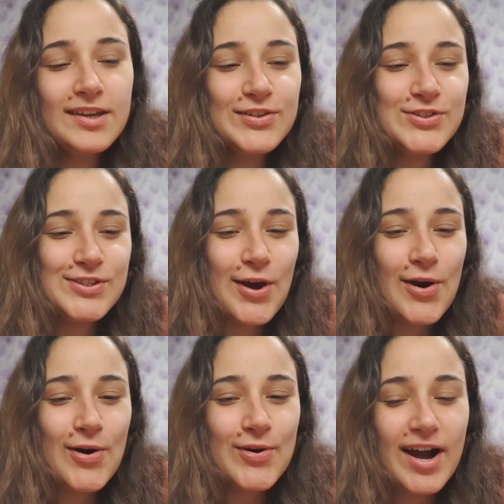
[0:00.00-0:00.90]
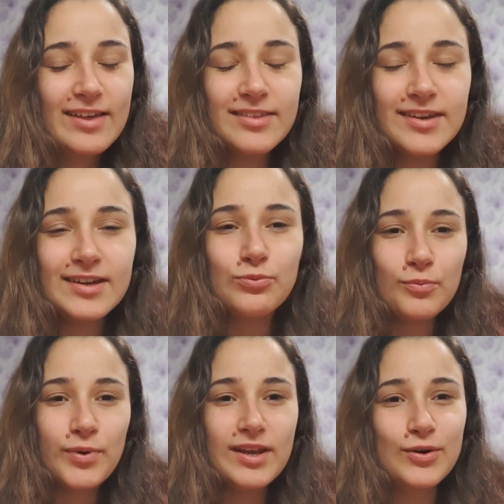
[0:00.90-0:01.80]
So I think it will
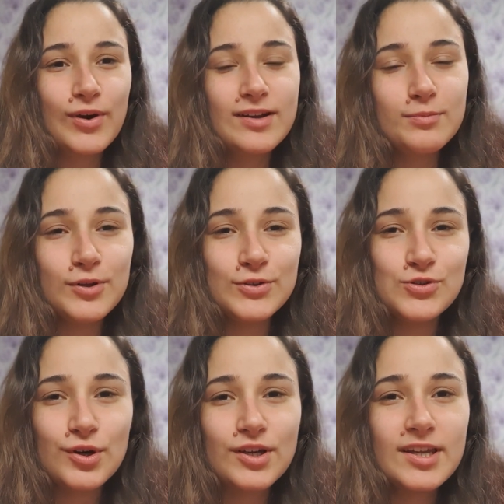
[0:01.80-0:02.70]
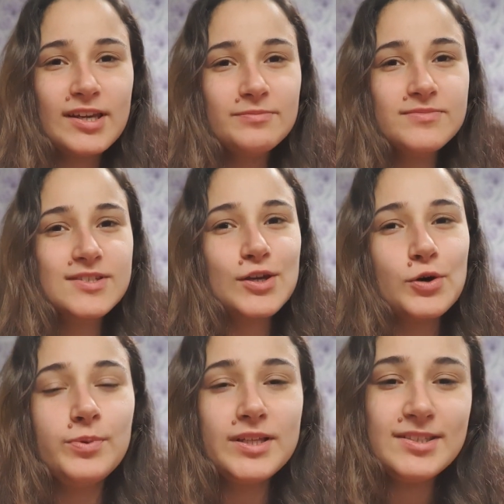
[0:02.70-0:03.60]
be an incredible journey. So
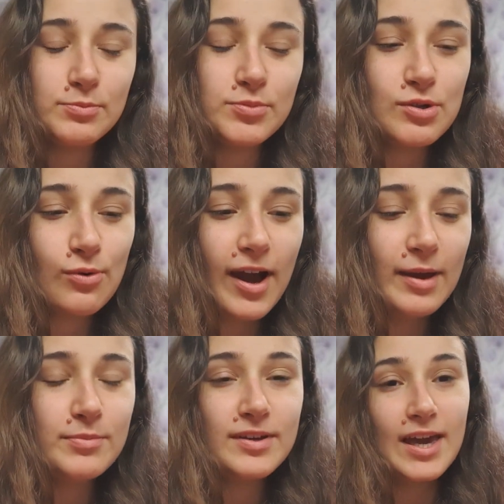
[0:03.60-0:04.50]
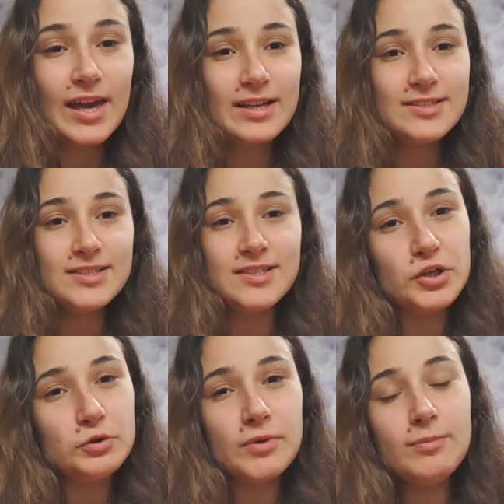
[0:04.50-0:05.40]
please subscribe and,
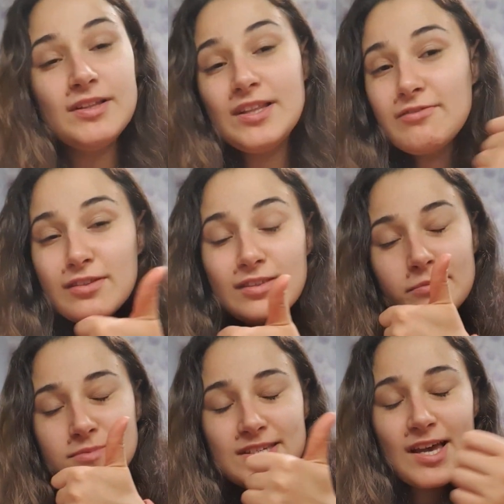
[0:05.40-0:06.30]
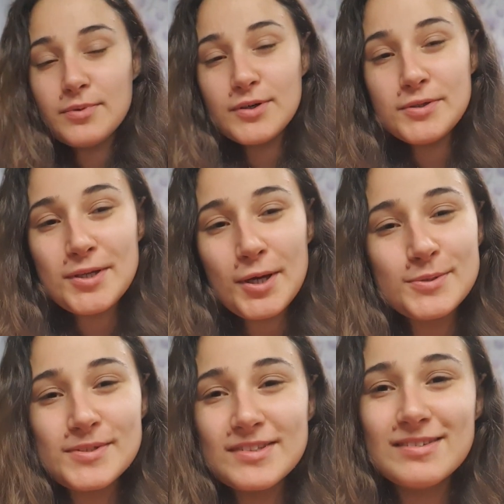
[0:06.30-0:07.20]
maybe leave a thumbs up. Who
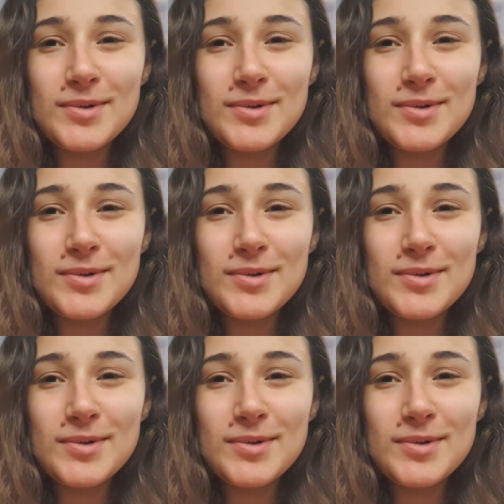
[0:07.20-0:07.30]
knows?